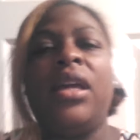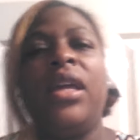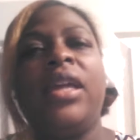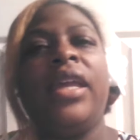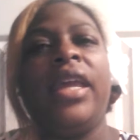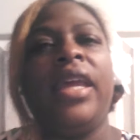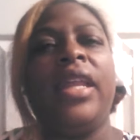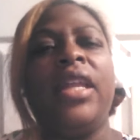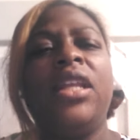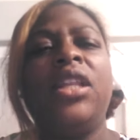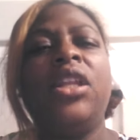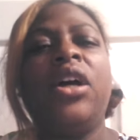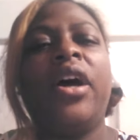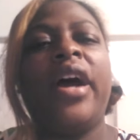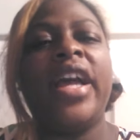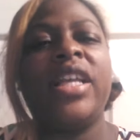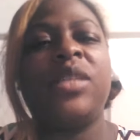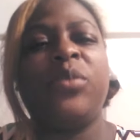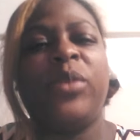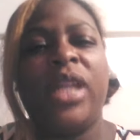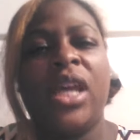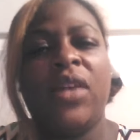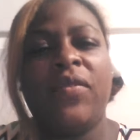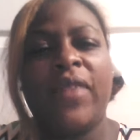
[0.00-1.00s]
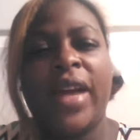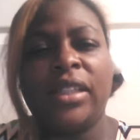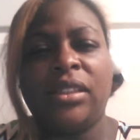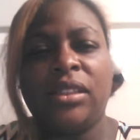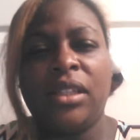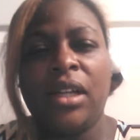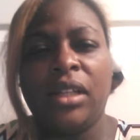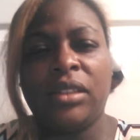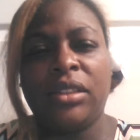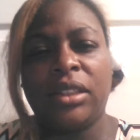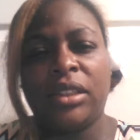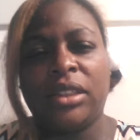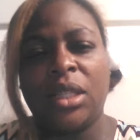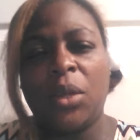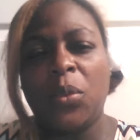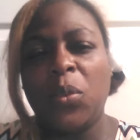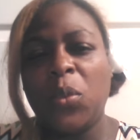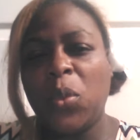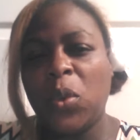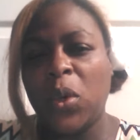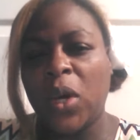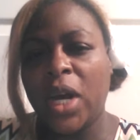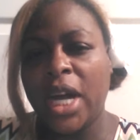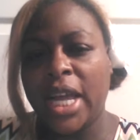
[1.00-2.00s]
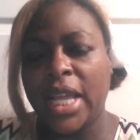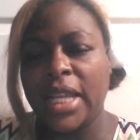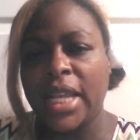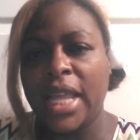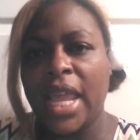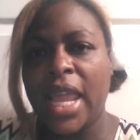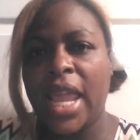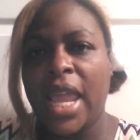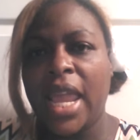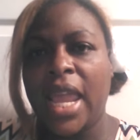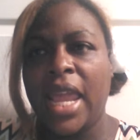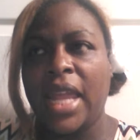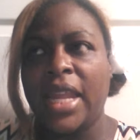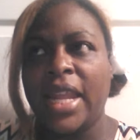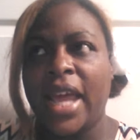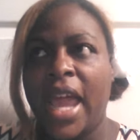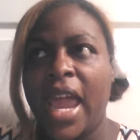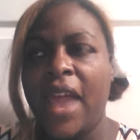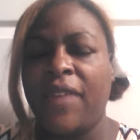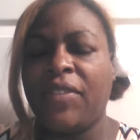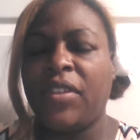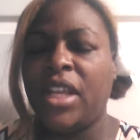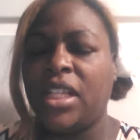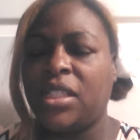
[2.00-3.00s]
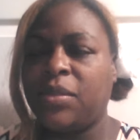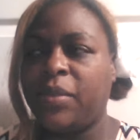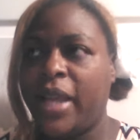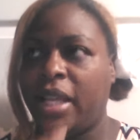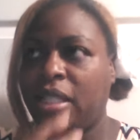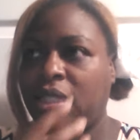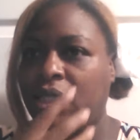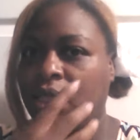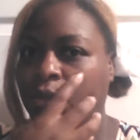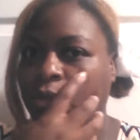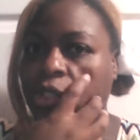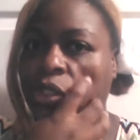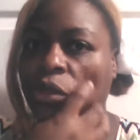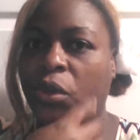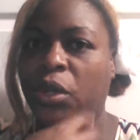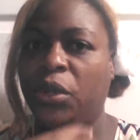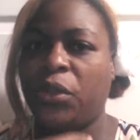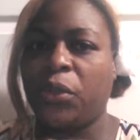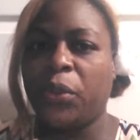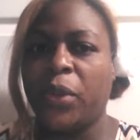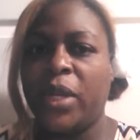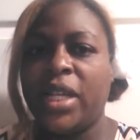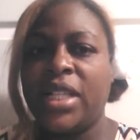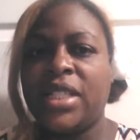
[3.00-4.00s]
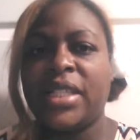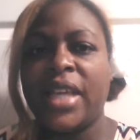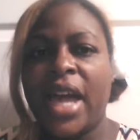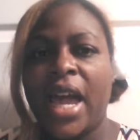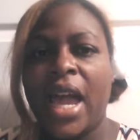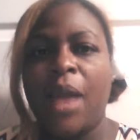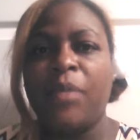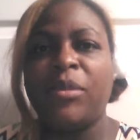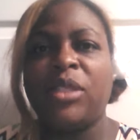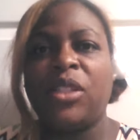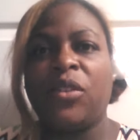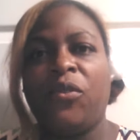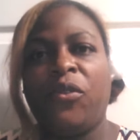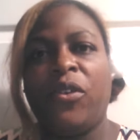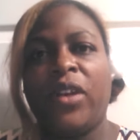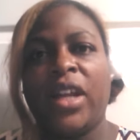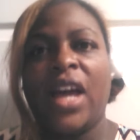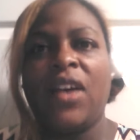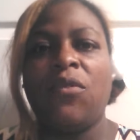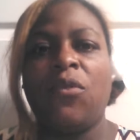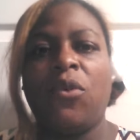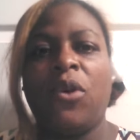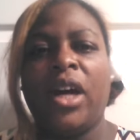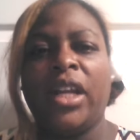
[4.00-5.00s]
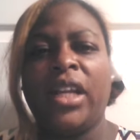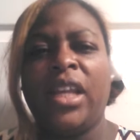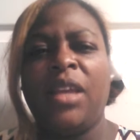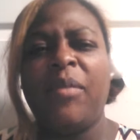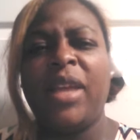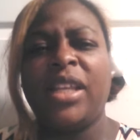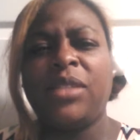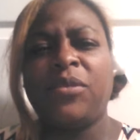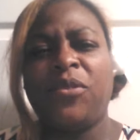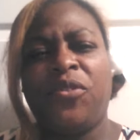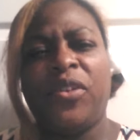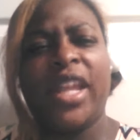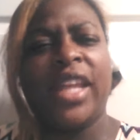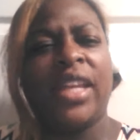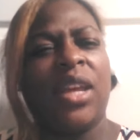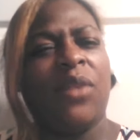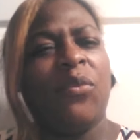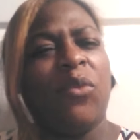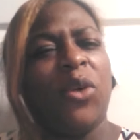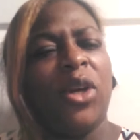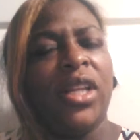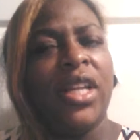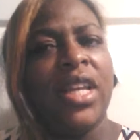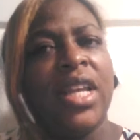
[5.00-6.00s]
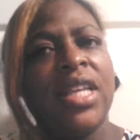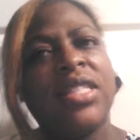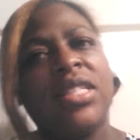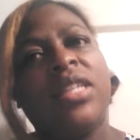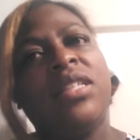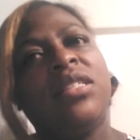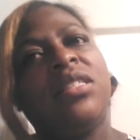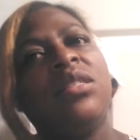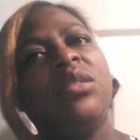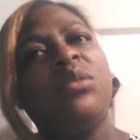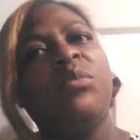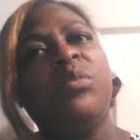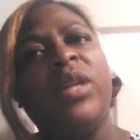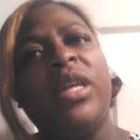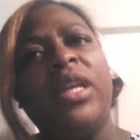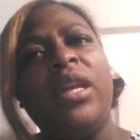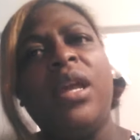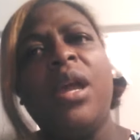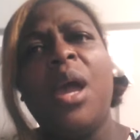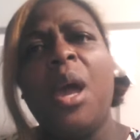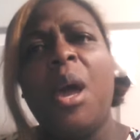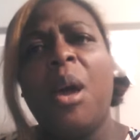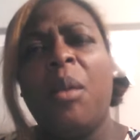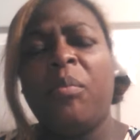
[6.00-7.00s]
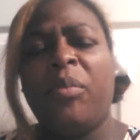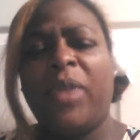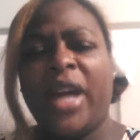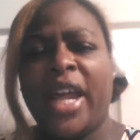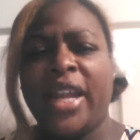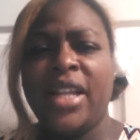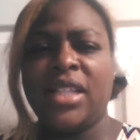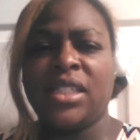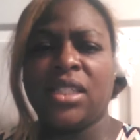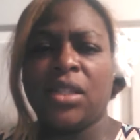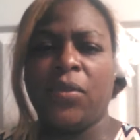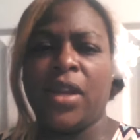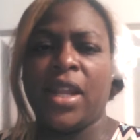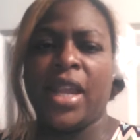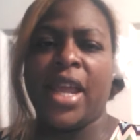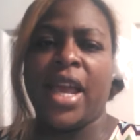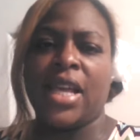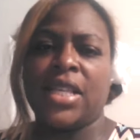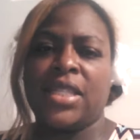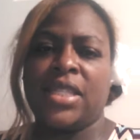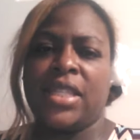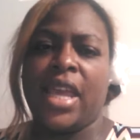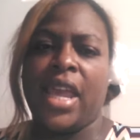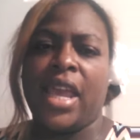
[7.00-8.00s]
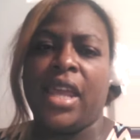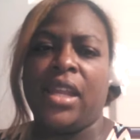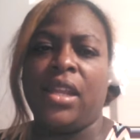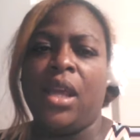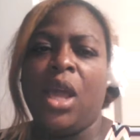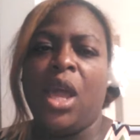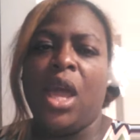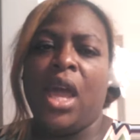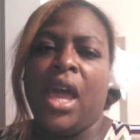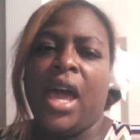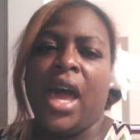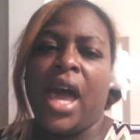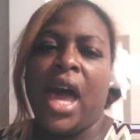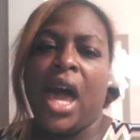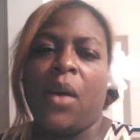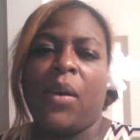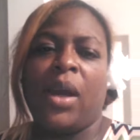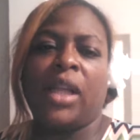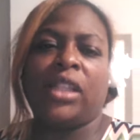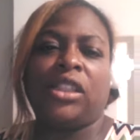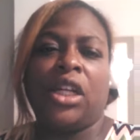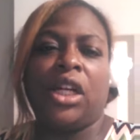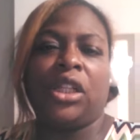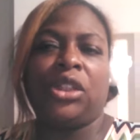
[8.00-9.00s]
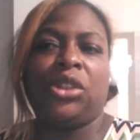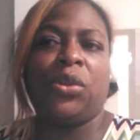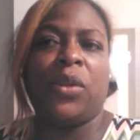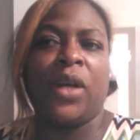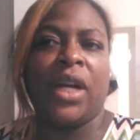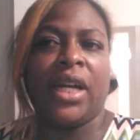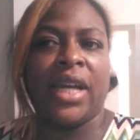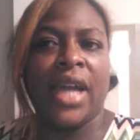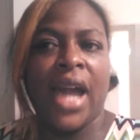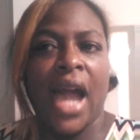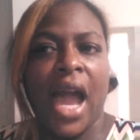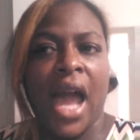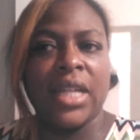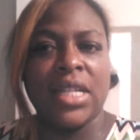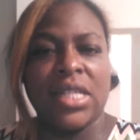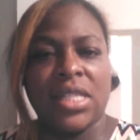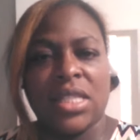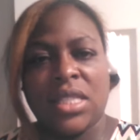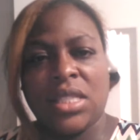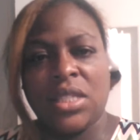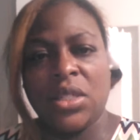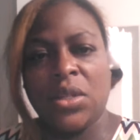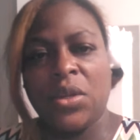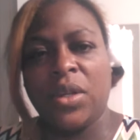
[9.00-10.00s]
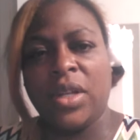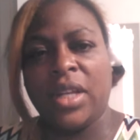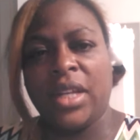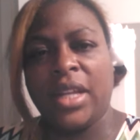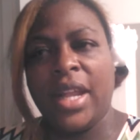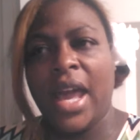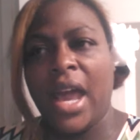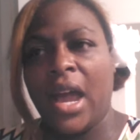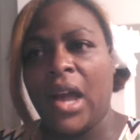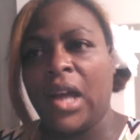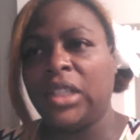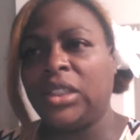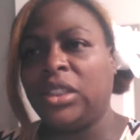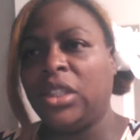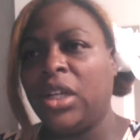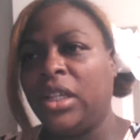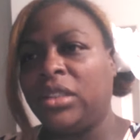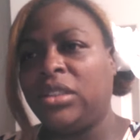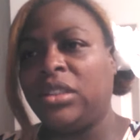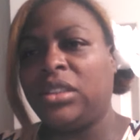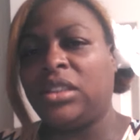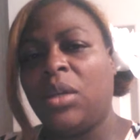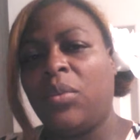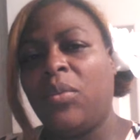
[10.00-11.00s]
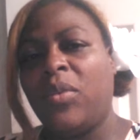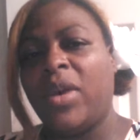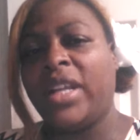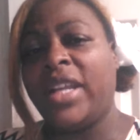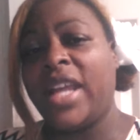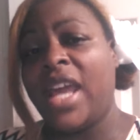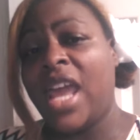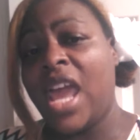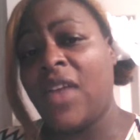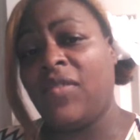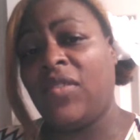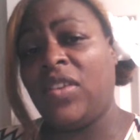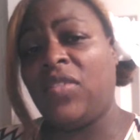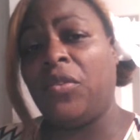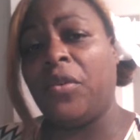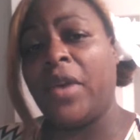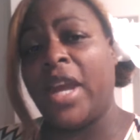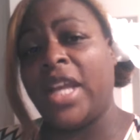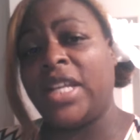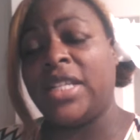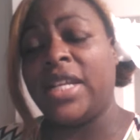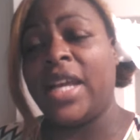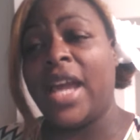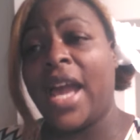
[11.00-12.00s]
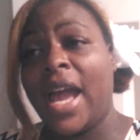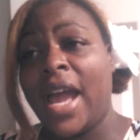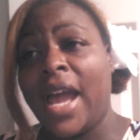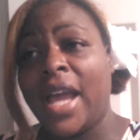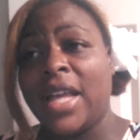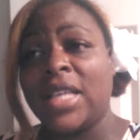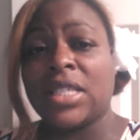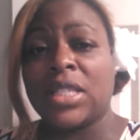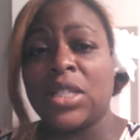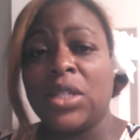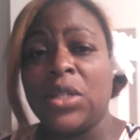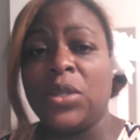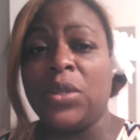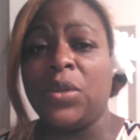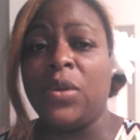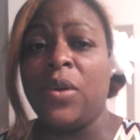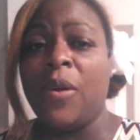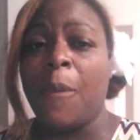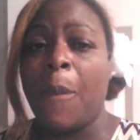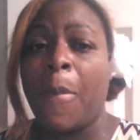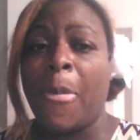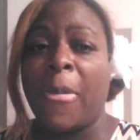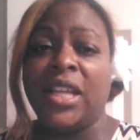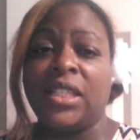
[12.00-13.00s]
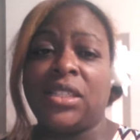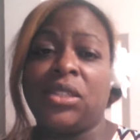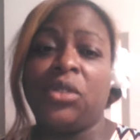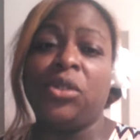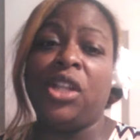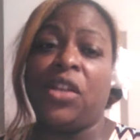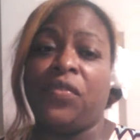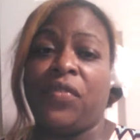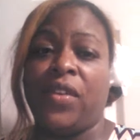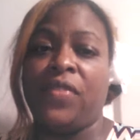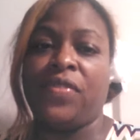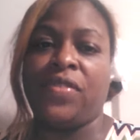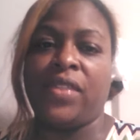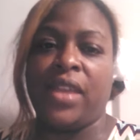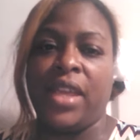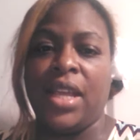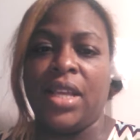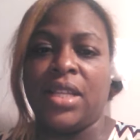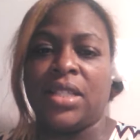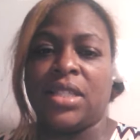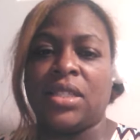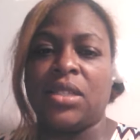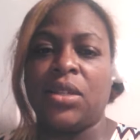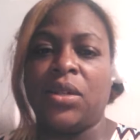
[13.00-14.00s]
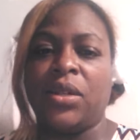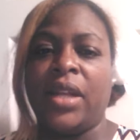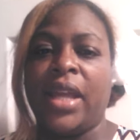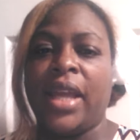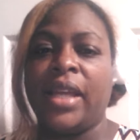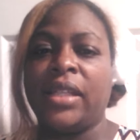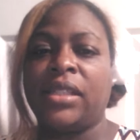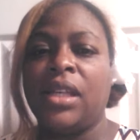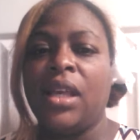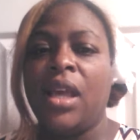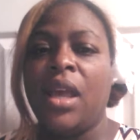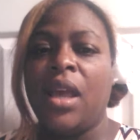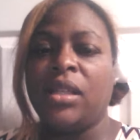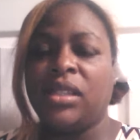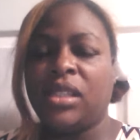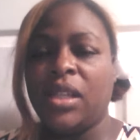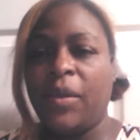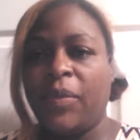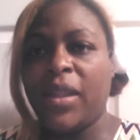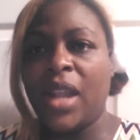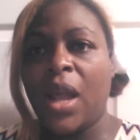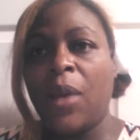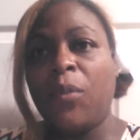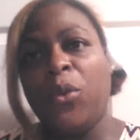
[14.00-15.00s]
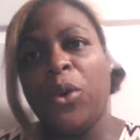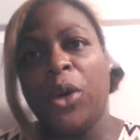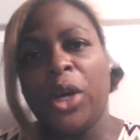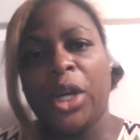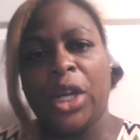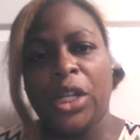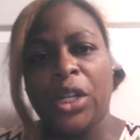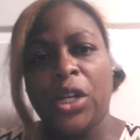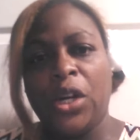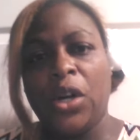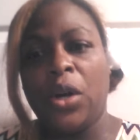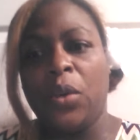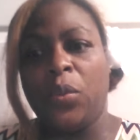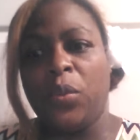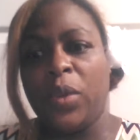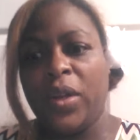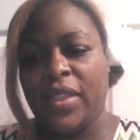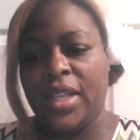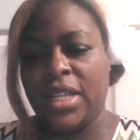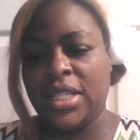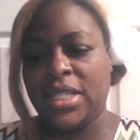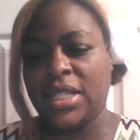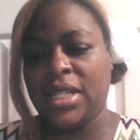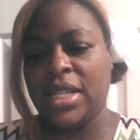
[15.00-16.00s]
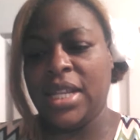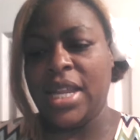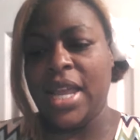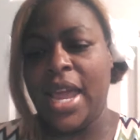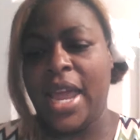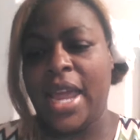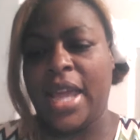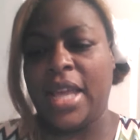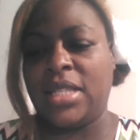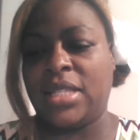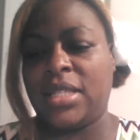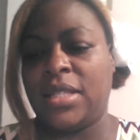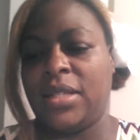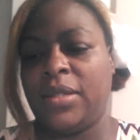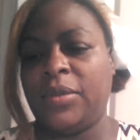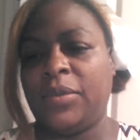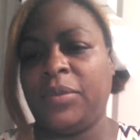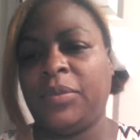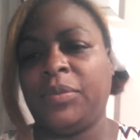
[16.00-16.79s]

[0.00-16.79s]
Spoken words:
It annoys whenever I talk to someone and I have to explain to them 2 or 3 times of what I want. It makes me feel like they weren't listening to me. But I need to realize that how I talk to a college student and how I talk to someone that haven't even graduated high school is 2 different things. So that's something I'm working on with this class.